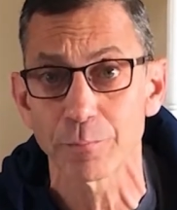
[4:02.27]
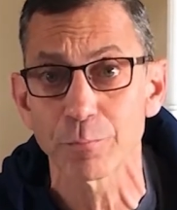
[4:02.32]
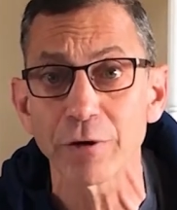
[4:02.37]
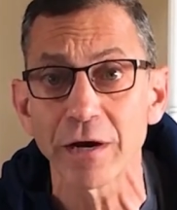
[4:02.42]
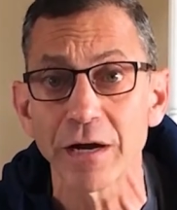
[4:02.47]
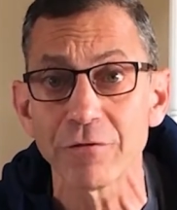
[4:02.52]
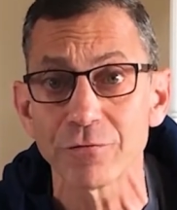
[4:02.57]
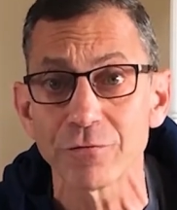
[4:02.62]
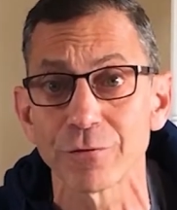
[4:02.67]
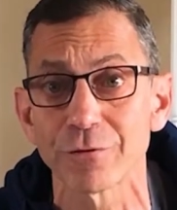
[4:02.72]

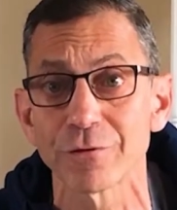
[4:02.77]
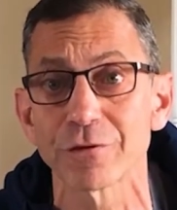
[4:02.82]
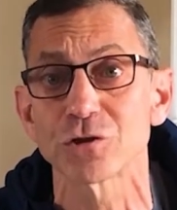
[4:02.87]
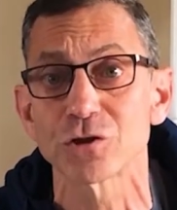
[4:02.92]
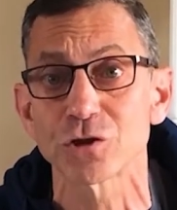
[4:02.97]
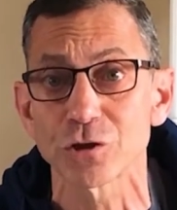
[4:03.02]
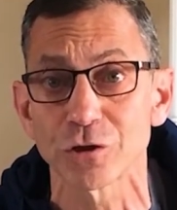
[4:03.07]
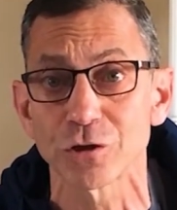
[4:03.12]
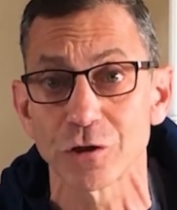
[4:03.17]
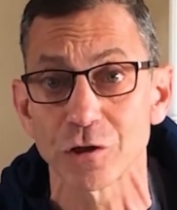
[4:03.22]
Pray for the
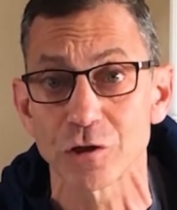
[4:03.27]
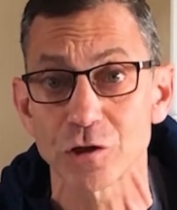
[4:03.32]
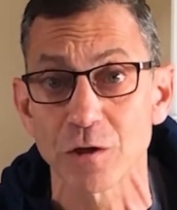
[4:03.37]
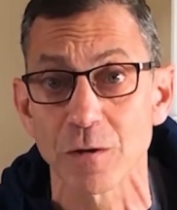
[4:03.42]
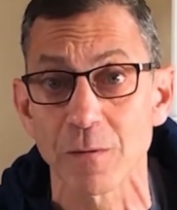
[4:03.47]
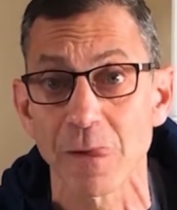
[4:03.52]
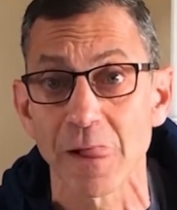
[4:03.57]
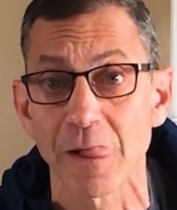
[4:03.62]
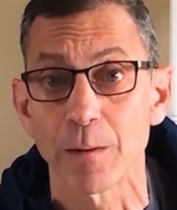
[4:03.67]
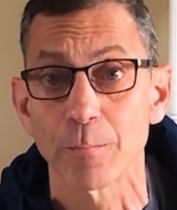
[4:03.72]

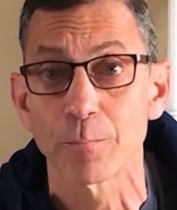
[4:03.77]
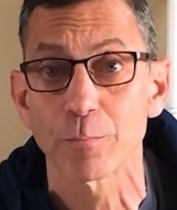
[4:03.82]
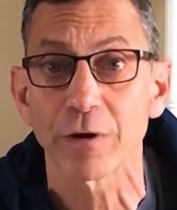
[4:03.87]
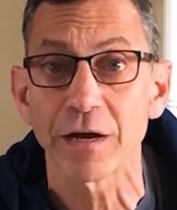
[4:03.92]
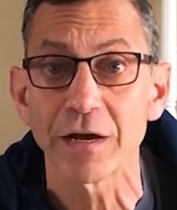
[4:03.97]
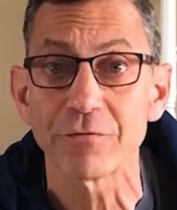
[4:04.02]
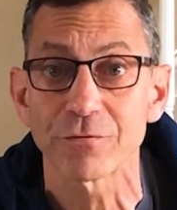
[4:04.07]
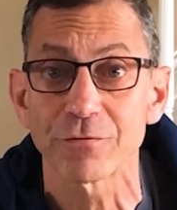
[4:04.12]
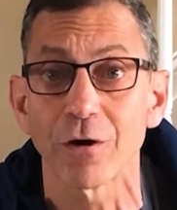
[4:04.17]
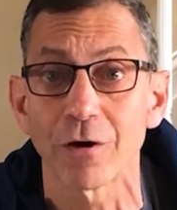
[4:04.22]
church,
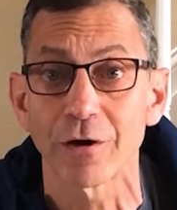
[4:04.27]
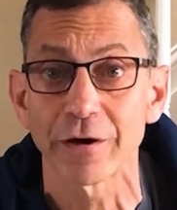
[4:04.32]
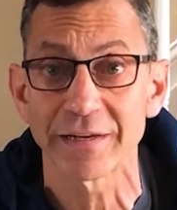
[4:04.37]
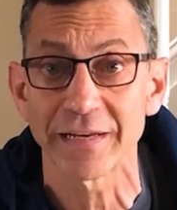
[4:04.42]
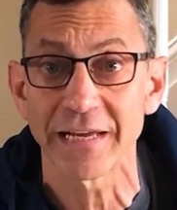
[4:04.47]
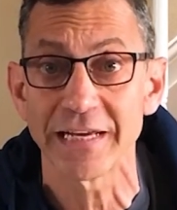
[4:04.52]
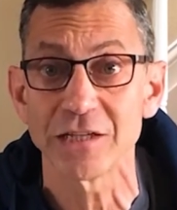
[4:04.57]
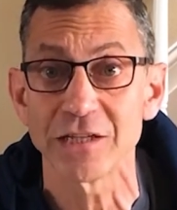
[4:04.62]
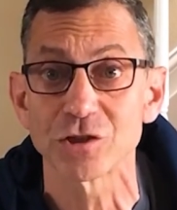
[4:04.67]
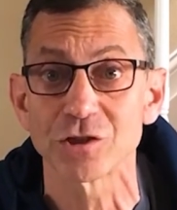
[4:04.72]
pray for our
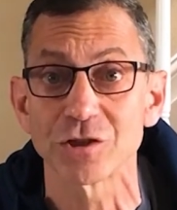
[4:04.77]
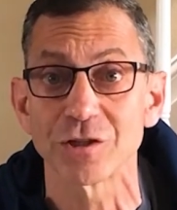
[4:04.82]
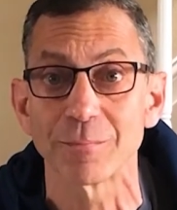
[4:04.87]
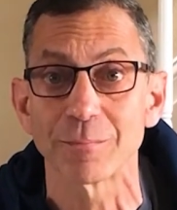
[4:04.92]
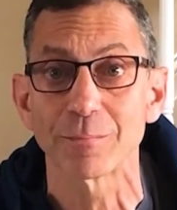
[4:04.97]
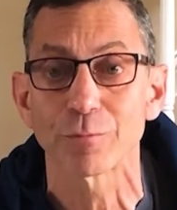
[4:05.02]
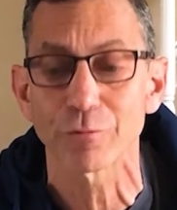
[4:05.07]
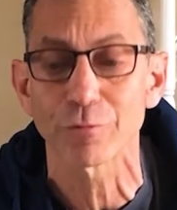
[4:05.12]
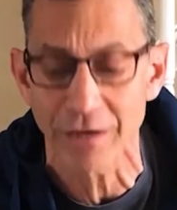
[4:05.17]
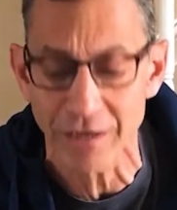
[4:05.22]

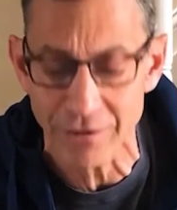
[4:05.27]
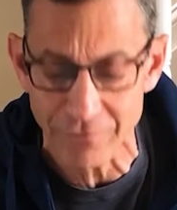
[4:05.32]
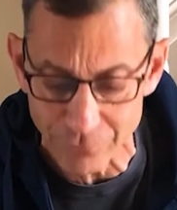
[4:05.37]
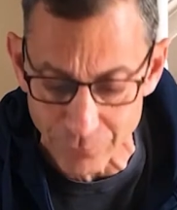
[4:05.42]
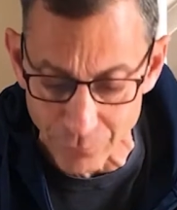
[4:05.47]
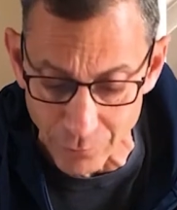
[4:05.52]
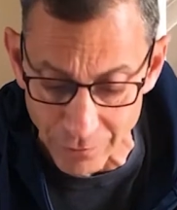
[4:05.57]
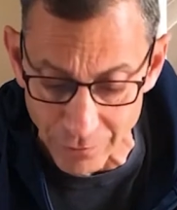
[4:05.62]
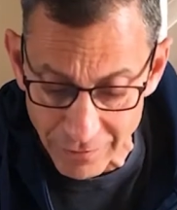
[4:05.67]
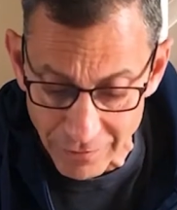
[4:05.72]
nation, pray
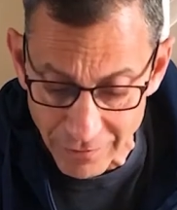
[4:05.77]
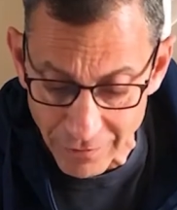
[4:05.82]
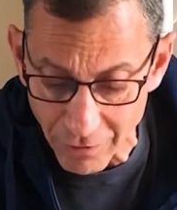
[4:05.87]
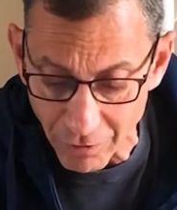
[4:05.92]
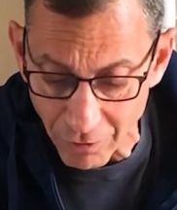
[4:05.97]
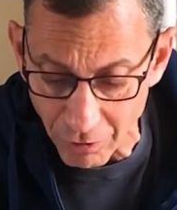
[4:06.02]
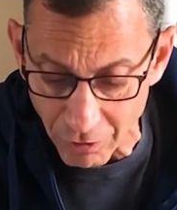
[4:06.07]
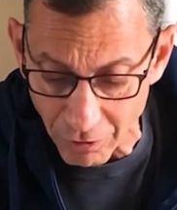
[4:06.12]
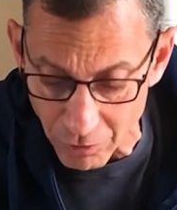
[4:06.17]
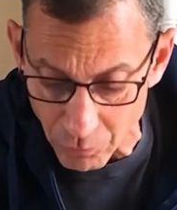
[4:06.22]
for
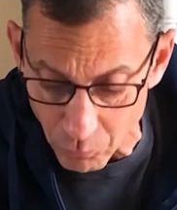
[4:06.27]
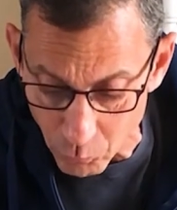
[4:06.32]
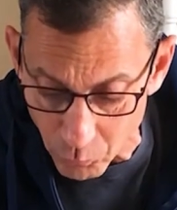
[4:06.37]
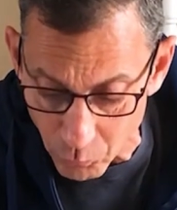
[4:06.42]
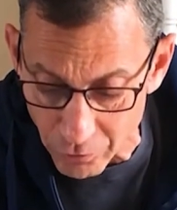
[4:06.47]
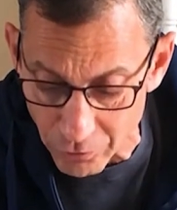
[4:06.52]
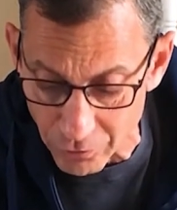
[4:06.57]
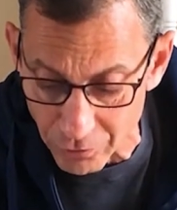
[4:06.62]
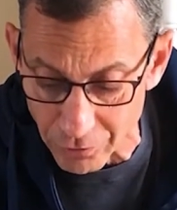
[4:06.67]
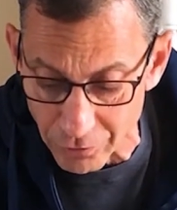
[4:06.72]
our
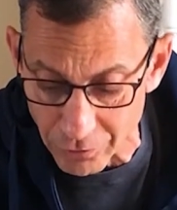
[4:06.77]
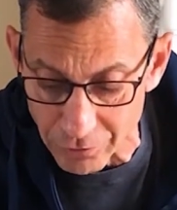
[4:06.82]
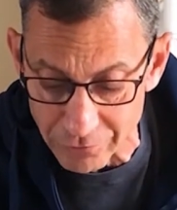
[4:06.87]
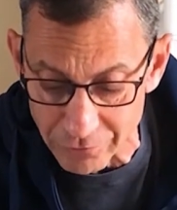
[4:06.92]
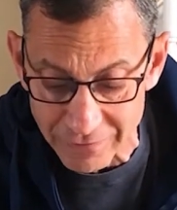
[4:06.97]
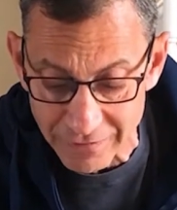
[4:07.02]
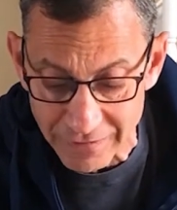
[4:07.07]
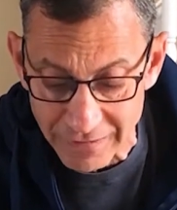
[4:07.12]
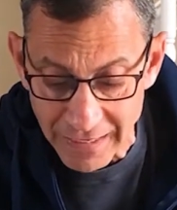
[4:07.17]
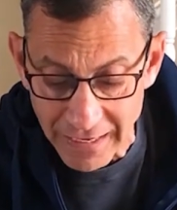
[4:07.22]

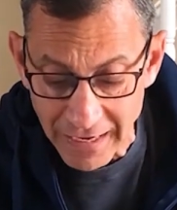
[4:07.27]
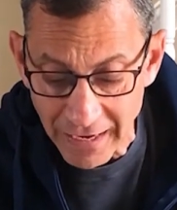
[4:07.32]
world.